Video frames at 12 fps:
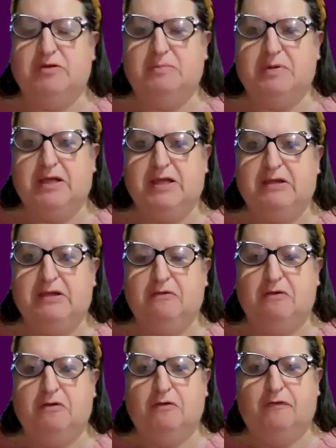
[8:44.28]
to be
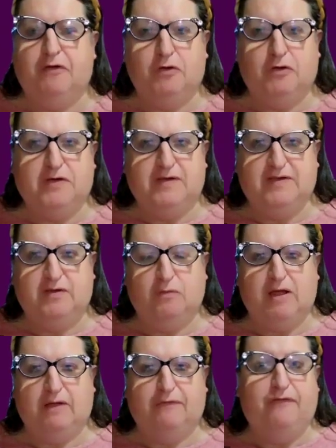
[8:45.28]
focused
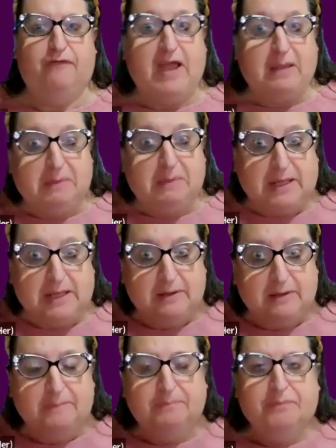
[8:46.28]
around family
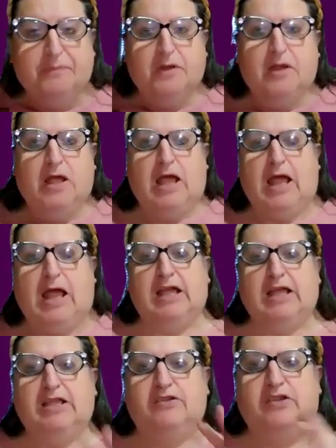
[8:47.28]

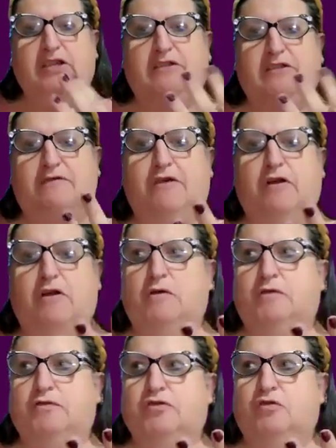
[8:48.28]
and
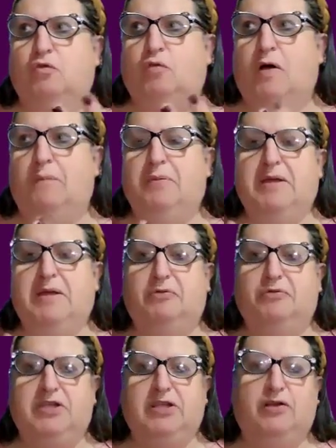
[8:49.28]
involved what
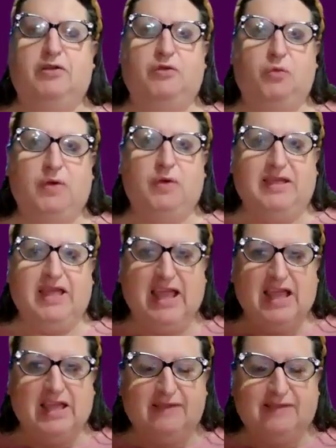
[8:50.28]
people did on the
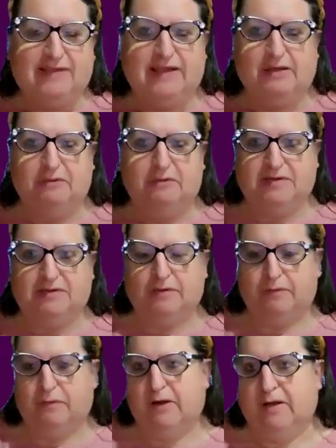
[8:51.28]
weekends, and it was sort
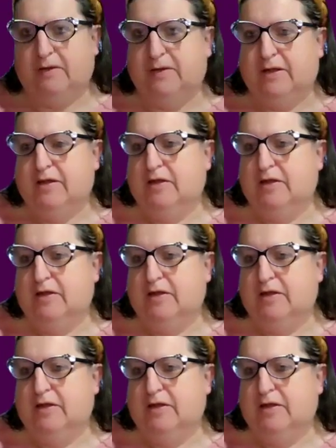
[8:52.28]
of around